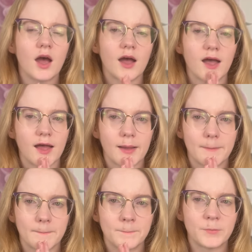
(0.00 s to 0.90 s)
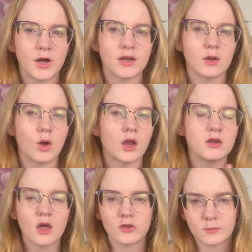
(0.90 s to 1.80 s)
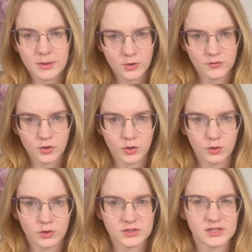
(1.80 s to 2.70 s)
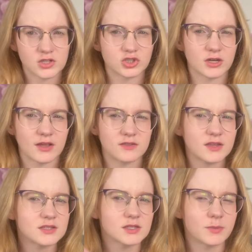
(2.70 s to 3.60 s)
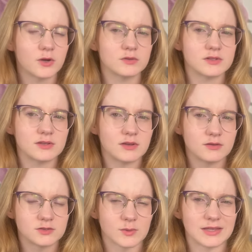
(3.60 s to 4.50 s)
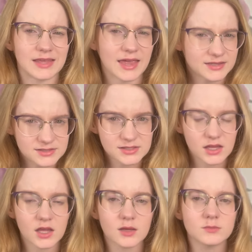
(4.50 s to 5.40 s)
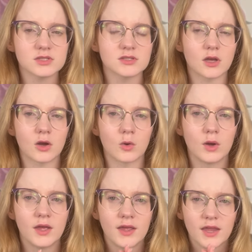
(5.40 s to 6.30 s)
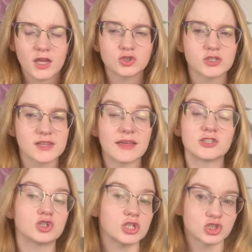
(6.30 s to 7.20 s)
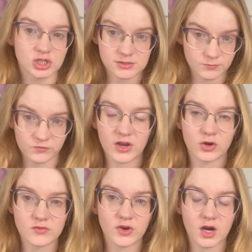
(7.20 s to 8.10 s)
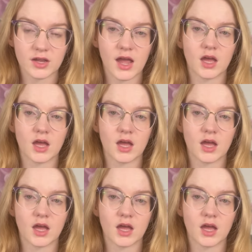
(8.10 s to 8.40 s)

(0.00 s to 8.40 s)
Um, but another member of her organization, I think, supposedly can see him, so interesting that she's just very far gone.